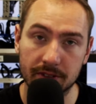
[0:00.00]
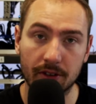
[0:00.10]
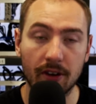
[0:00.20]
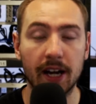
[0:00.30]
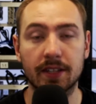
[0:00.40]
are
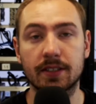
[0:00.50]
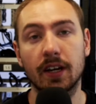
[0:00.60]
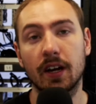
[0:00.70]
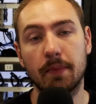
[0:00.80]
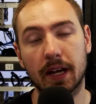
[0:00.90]
correct,
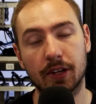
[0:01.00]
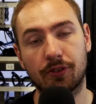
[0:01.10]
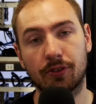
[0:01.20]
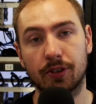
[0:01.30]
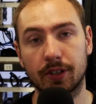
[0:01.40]
making
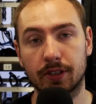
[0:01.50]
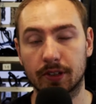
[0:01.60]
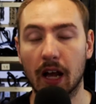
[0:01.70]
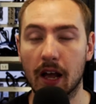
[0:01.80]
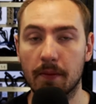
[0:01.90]
sure you're
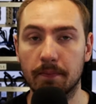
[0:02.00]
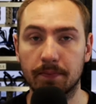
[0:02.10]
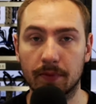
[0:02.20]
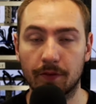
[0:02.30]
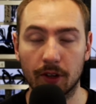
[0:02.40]

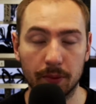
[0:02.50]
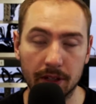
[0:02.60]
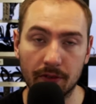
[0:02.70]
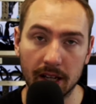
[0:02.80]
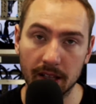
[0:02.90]
following
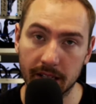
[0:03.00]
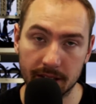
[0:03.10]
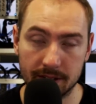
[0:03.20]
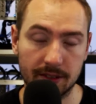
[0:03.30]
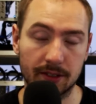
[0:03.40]
the right
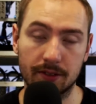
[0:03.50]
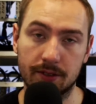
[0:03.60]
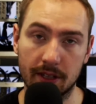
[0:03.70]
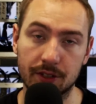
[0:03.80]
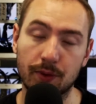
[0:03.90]
links to
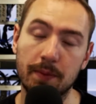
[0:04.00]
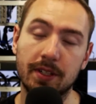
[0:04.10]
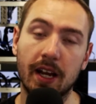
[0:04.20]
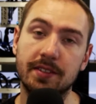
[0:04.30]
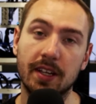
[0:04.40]
these
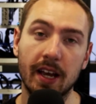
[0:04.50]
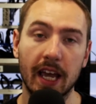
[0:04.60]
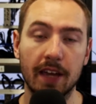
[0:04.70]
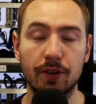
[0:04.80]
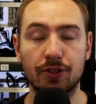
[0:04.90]
websites.
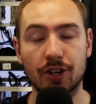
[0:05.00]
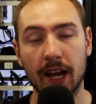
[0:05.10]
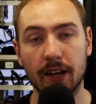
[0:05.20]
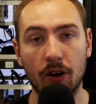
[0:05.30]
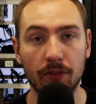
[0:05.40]
If you
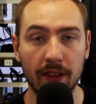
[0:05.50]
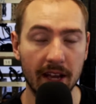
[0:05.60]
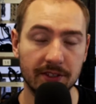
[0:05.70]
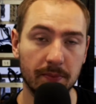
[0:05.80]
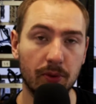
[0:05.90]
check on
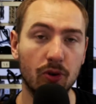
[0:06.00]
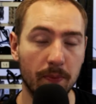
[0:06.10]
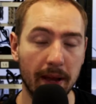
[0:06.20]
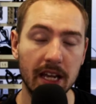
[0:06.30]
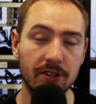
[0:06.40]
their support
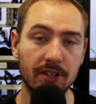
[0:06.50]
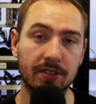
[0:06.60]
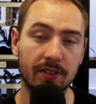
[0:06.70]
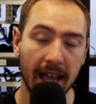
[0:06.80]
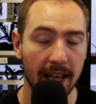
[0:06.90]

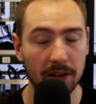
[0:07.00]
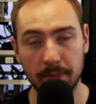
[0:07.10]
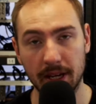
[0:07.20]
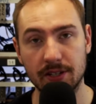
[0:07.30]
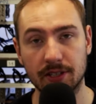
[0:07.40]
pages, on their help
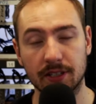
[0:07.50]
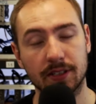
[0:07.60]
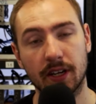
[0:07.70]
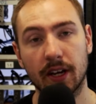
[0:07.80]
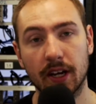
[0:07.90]

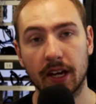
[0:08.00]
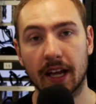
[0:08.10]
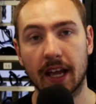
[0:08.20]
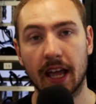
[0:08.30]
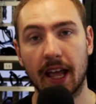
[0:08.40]
pages,
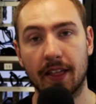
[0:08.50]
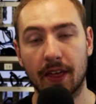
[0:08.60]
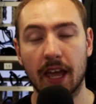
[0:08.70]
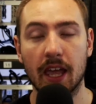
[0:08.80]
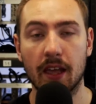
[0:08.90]

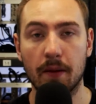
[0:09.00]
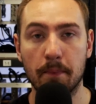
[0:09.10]
they